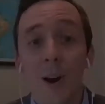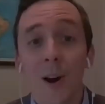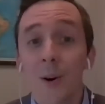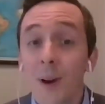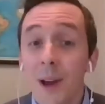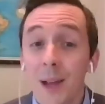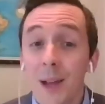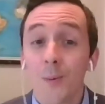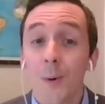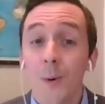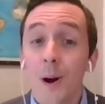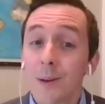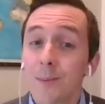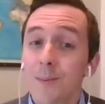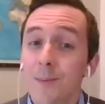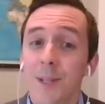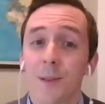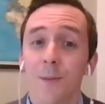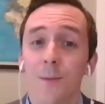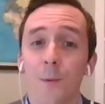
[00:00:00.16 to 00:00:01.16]
Hello, and
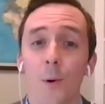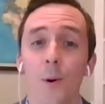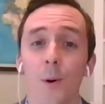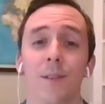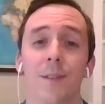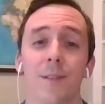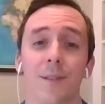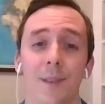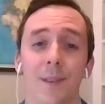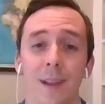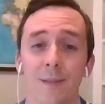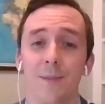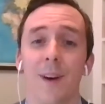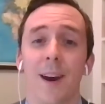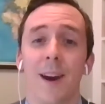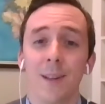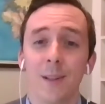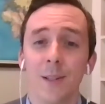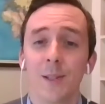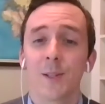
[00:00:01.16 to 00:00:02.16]
welcome to the fourth and
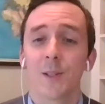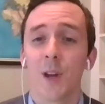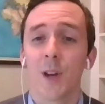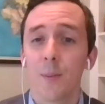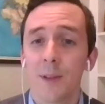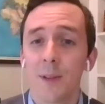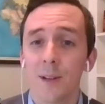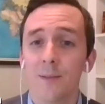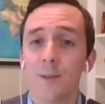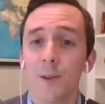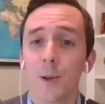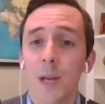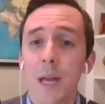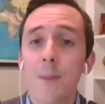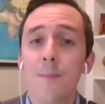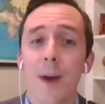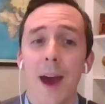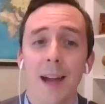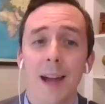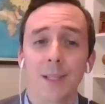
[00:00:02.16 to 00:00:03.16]
final installment of
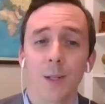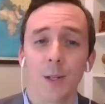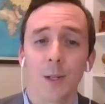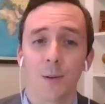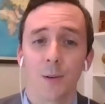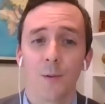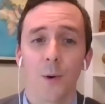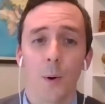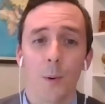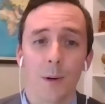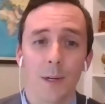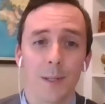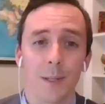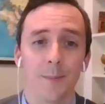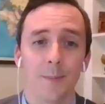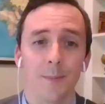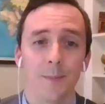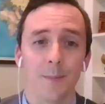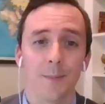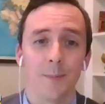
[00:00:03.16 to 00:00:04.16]
Looking Back to Look
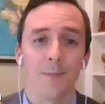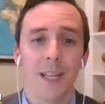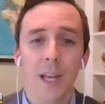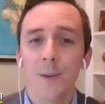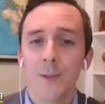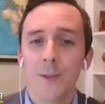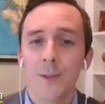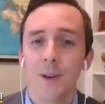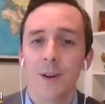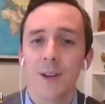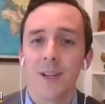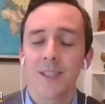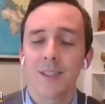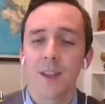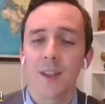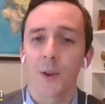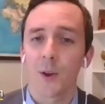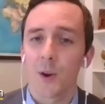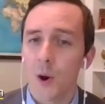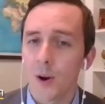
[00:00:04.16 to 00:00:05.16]
Forward, an interview
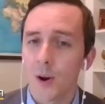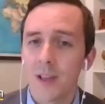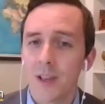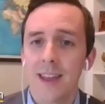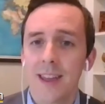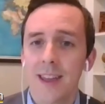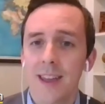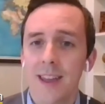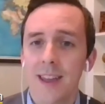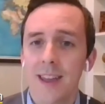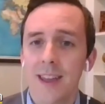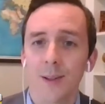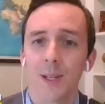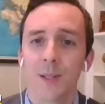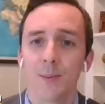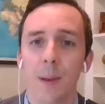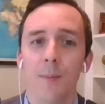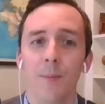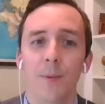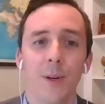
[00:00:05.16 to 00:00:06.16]
series that the Carnegie
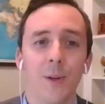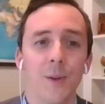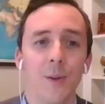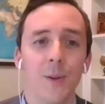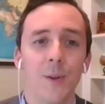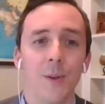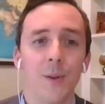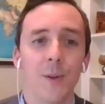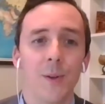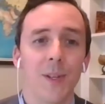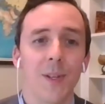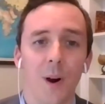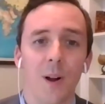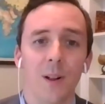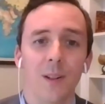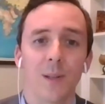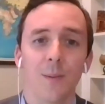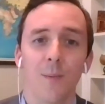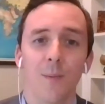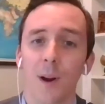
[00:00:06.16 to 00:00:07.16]
Council has been producing this
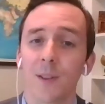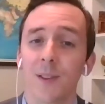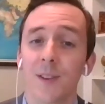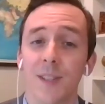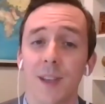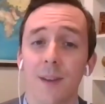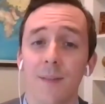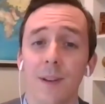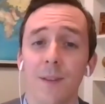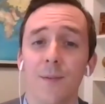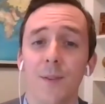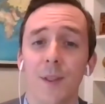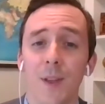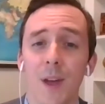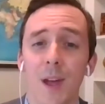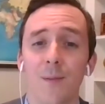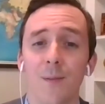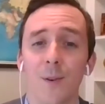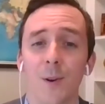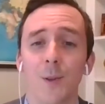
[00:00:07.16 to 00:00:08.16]
fall to mark the
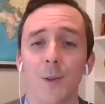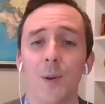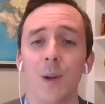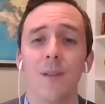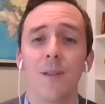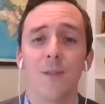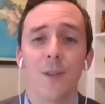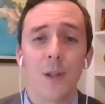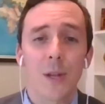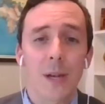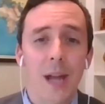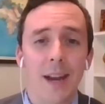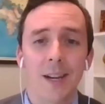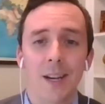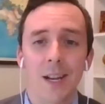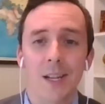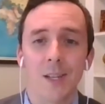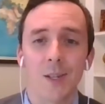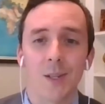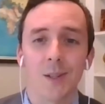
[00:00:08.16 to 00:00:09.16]
75th anniversary of the
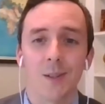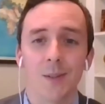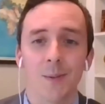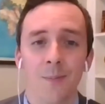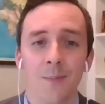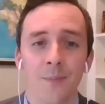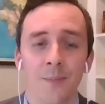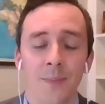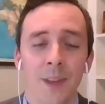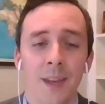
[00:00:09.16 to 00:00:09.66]
United Nations.